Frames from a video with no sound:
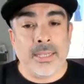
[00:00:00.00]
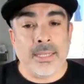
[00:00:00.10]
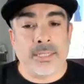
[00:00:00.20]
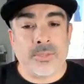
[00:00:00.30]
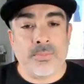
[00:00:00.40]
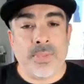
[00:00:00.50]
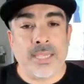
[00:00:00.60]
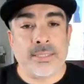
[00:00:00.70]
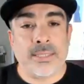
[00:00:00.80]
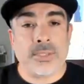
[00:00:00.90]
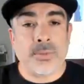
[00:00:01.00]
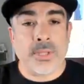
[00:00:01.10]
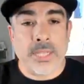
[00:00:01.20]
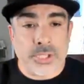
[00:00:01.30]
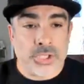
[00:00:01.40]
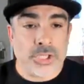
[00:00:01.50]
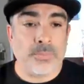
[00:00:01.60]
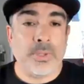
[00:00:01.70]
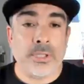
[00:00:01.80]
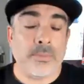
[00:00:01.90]
it just makes this
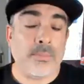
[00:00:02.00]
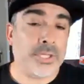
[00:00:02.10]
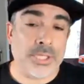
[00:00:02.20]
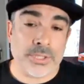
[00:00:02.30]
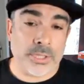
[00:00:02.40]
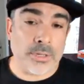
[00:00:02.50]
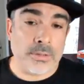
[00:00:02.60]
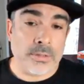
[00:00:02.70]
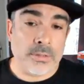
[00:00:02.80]
relationship building much easier,